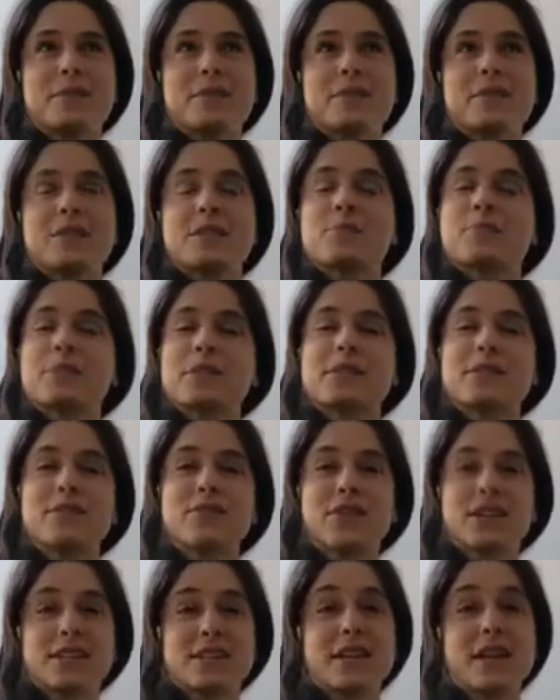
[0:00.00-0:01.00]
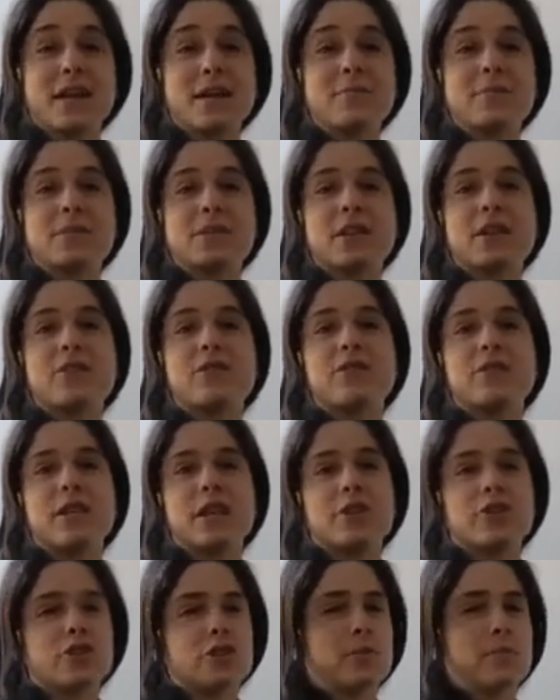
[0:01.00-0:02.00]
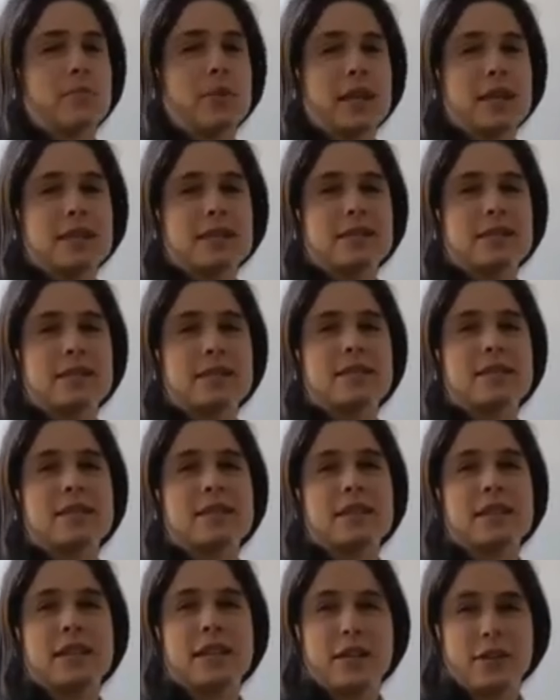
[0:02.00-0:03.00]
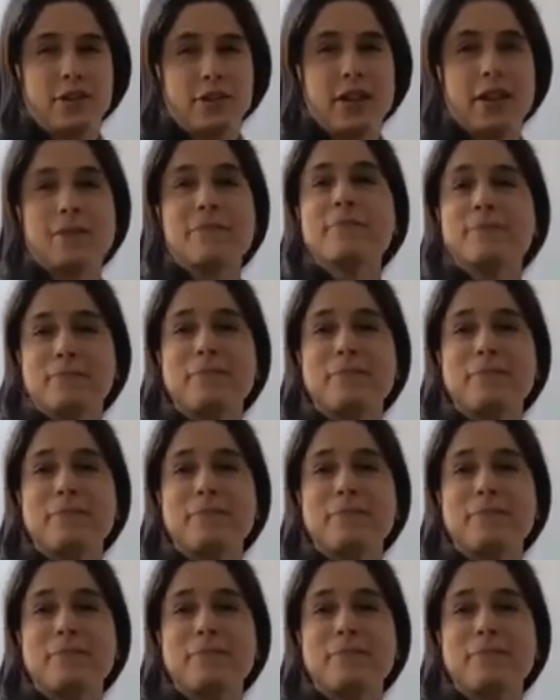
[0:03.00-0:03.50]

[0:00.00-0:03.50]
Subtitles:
specific types of nature-based healing.